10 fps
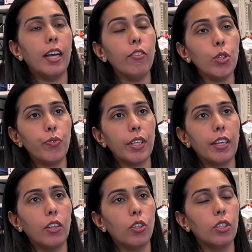I was
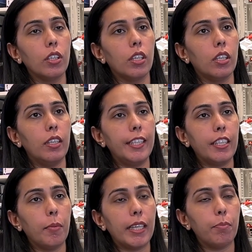working on
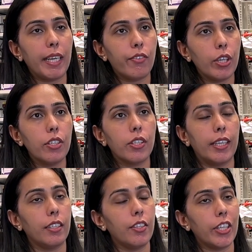lithium-ion batteries
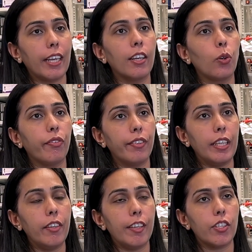and the recycling of
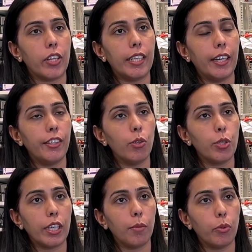e-waste at NTU
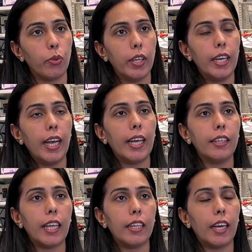Singapore.
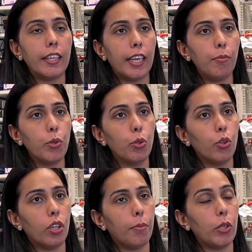And then I came to
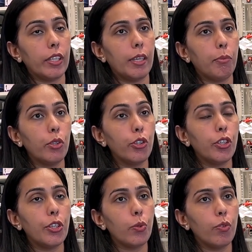know about an
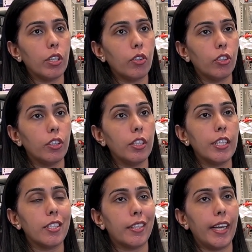opportunity to work on
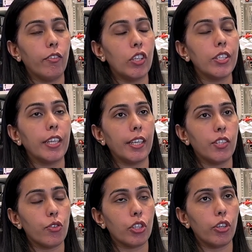these advancing
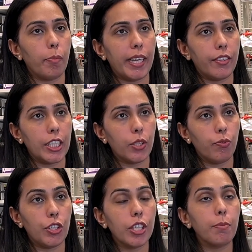structural batteries,
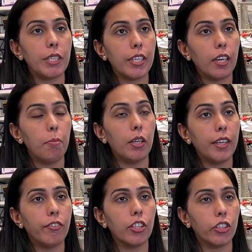which is basically
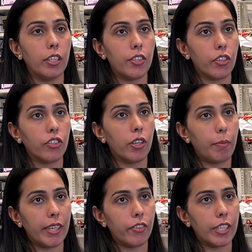multifunctional structural
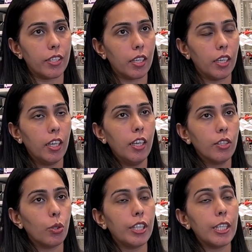batteries.
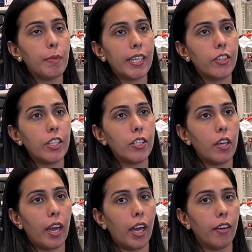So these batteries
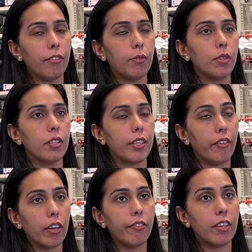have
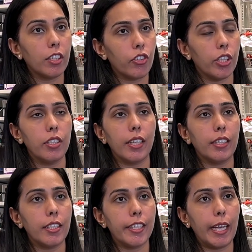several functions
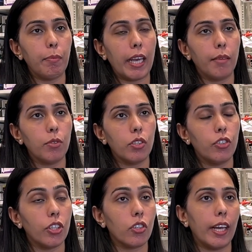at the same time,
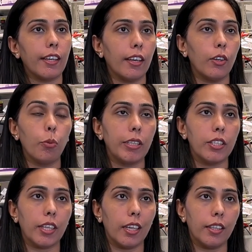just like a
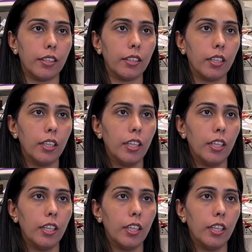human skeleton.